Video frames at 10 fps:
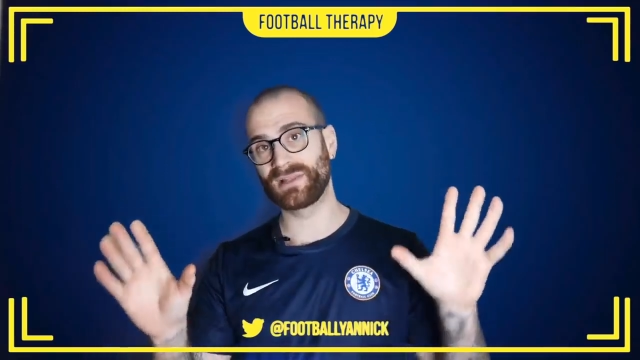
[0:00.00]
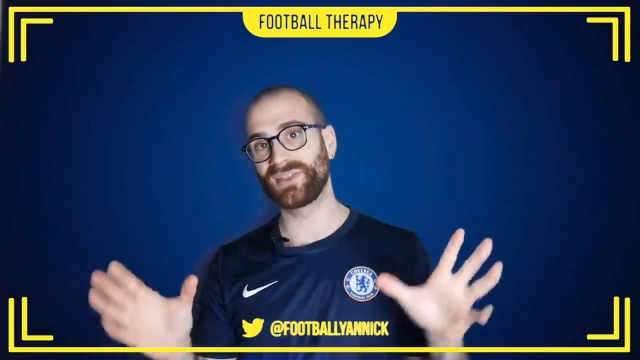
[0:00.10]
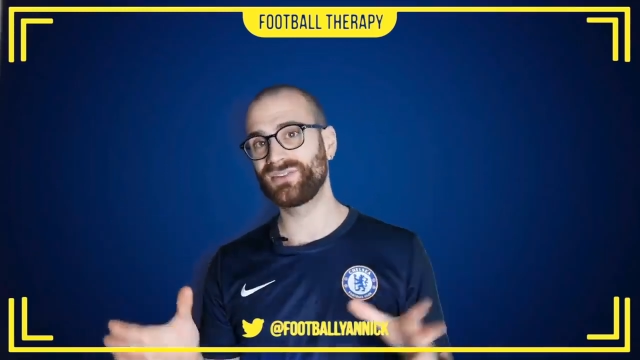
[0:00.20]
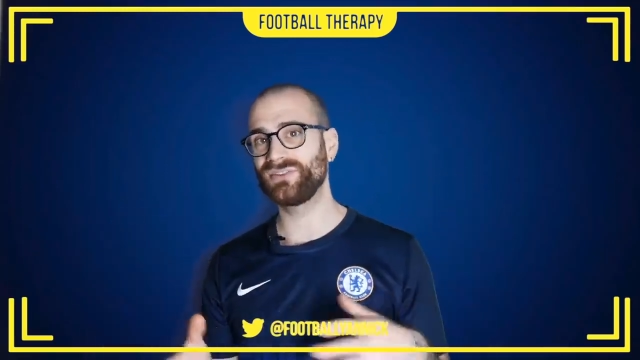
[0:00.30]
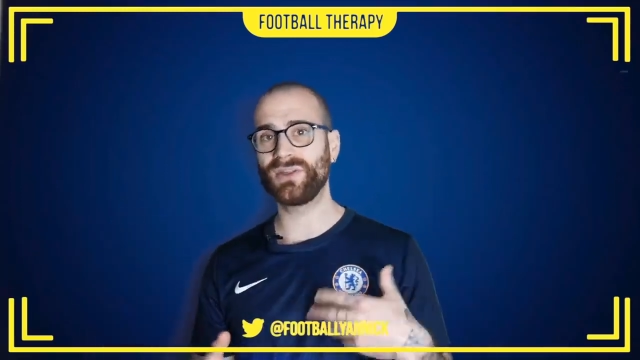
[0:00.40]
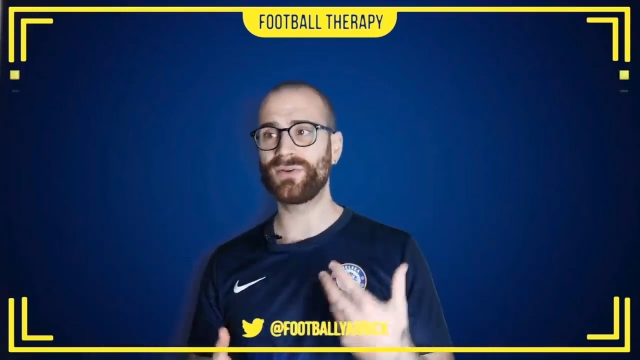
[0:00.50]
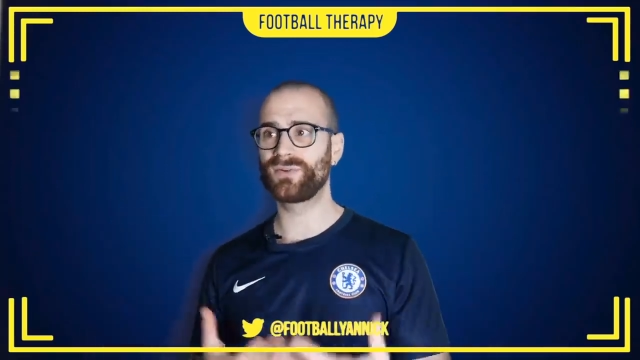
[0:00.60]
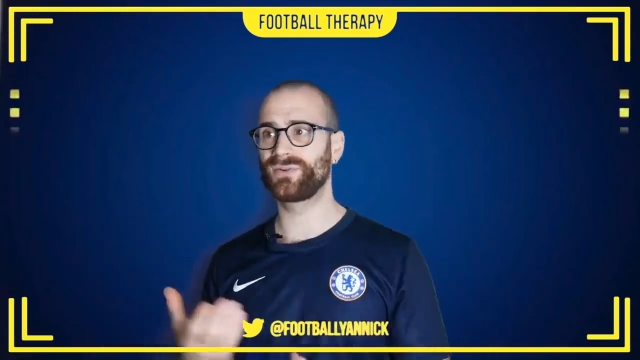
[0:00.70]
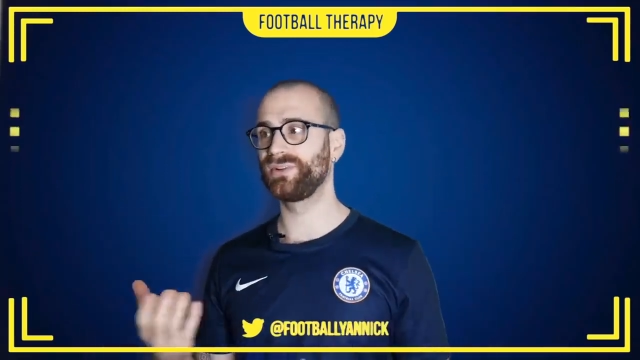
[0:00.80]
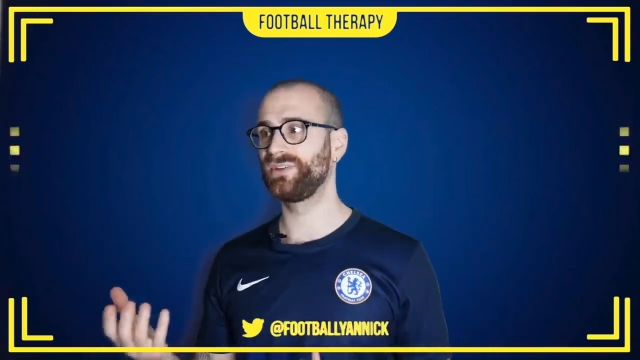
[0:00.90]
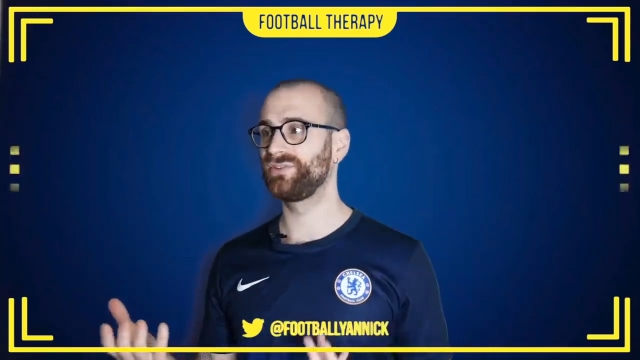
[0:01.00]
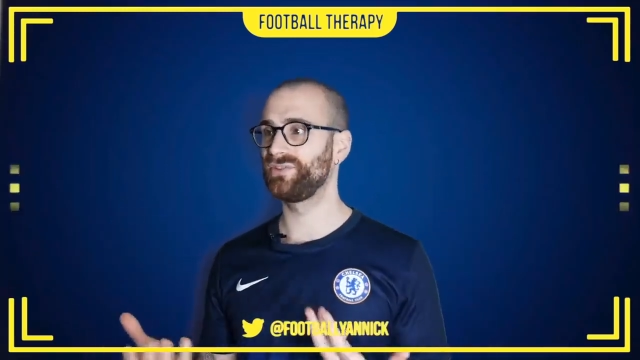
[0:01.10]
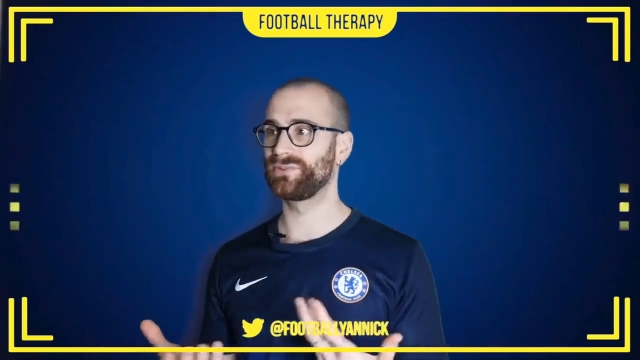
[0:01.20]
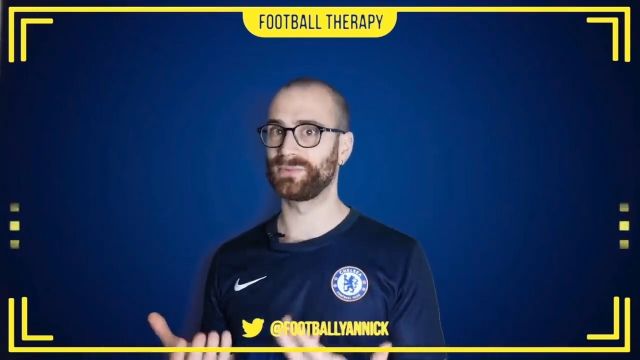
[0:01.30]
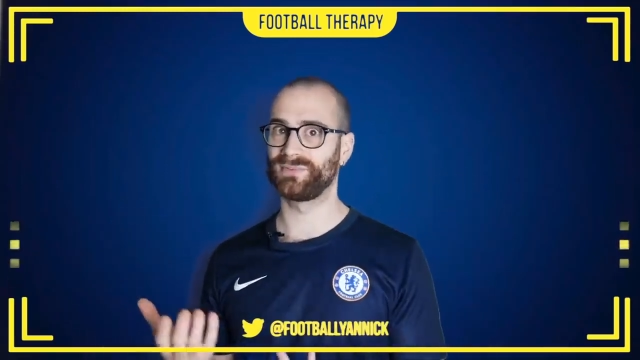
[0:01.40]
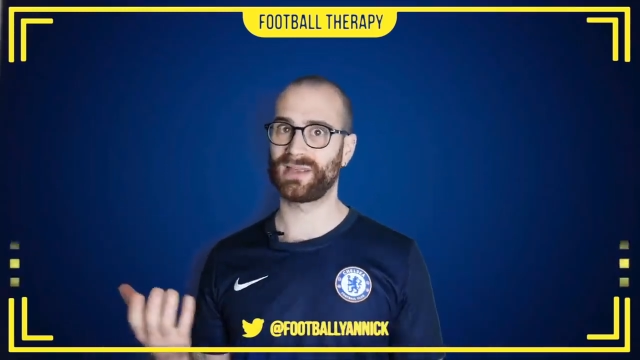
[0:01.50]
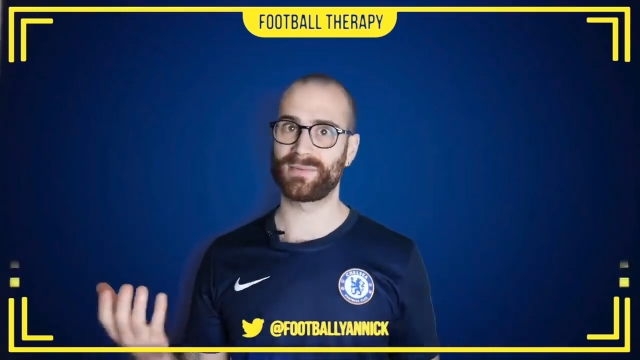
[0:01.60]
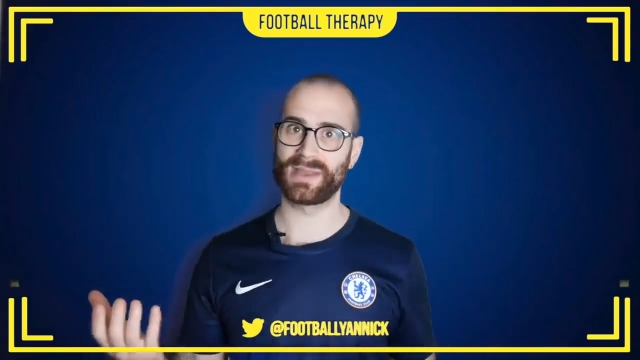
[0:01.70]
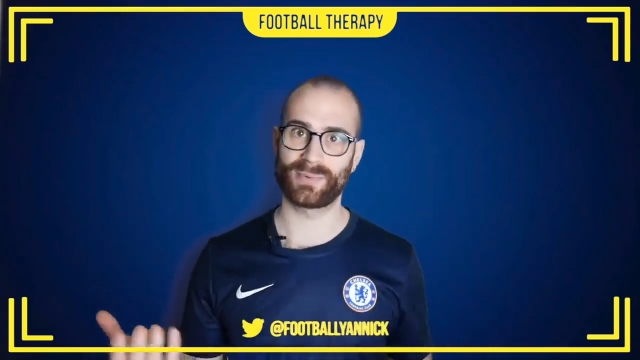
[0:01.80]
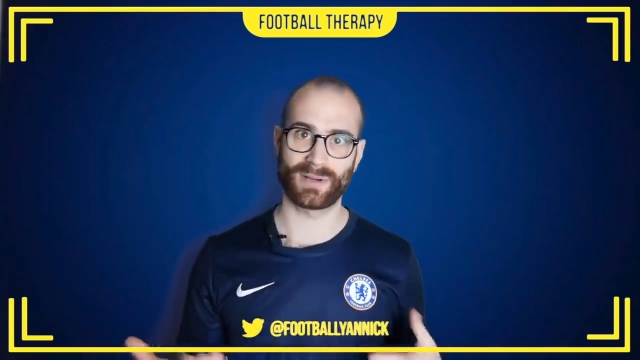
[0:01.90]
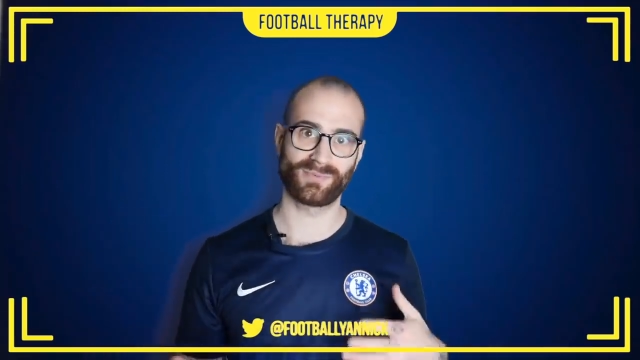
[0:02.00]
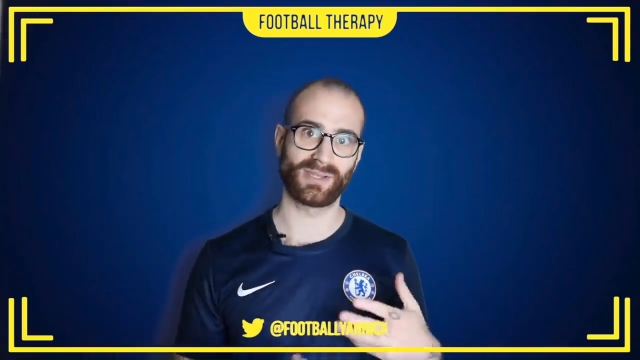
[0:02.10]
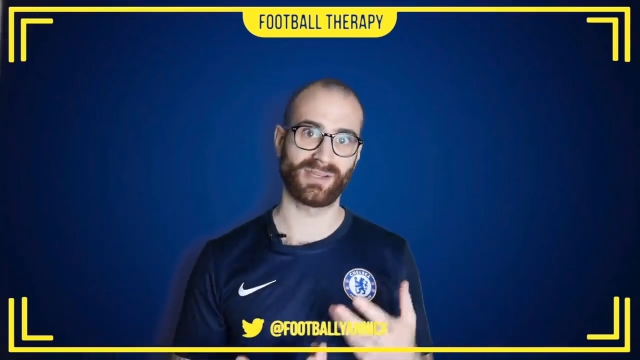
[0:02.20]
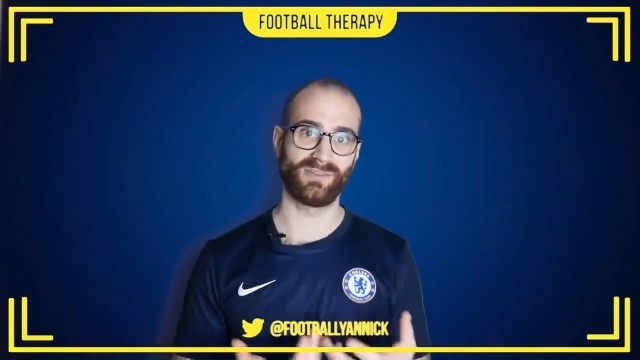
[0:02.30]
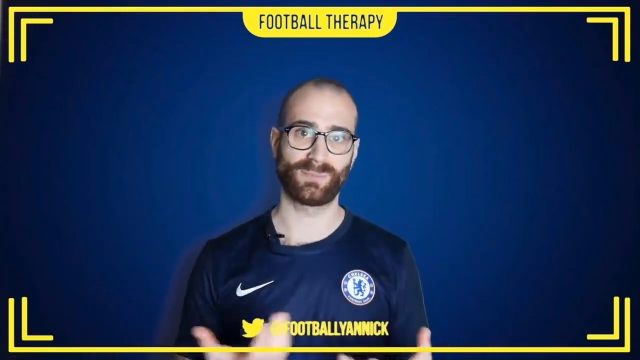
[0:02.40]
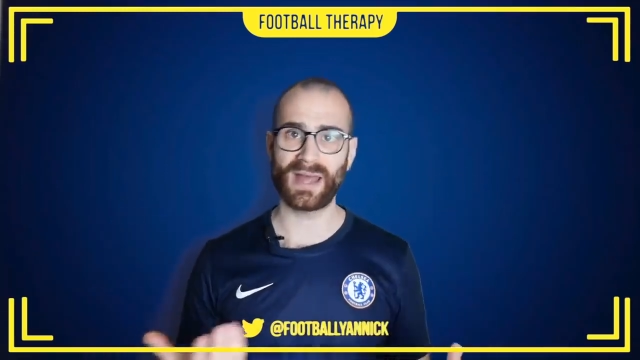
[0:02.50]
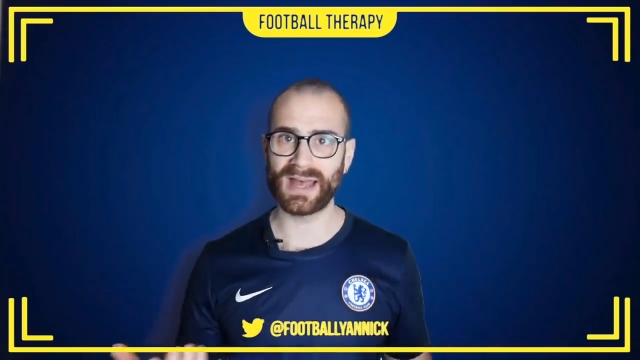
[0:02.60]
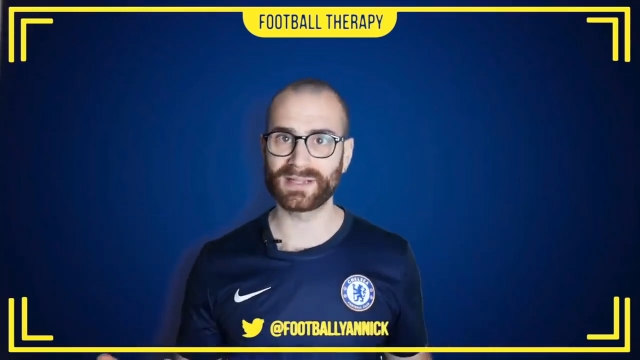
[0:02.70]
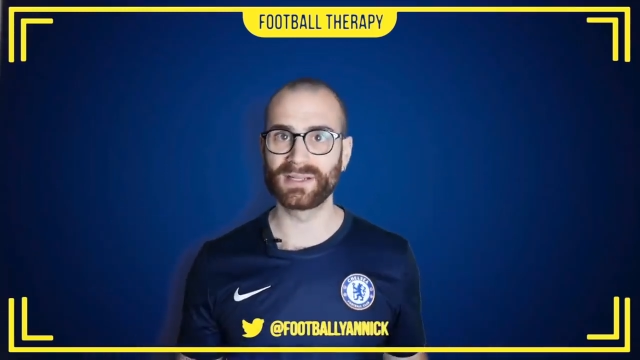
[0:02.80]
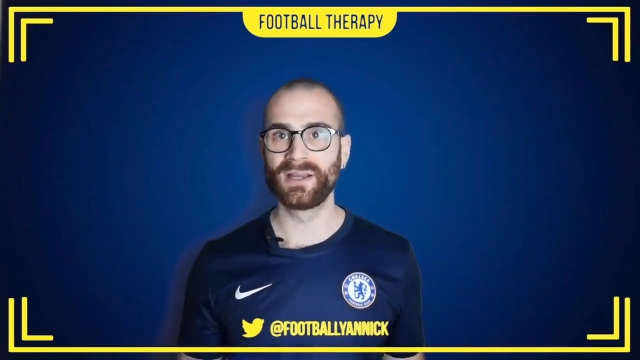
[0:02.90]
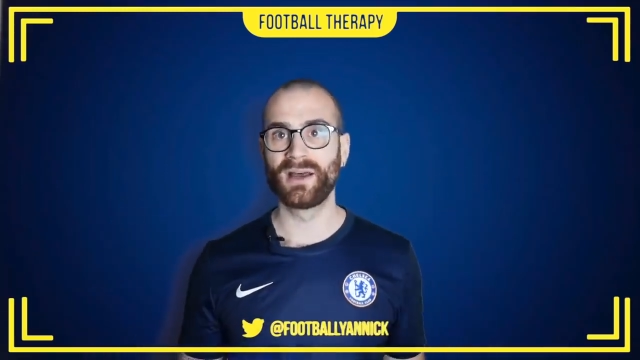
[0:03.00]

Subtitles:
Now, this is no criticism on Tammy Abraham saying he's bad.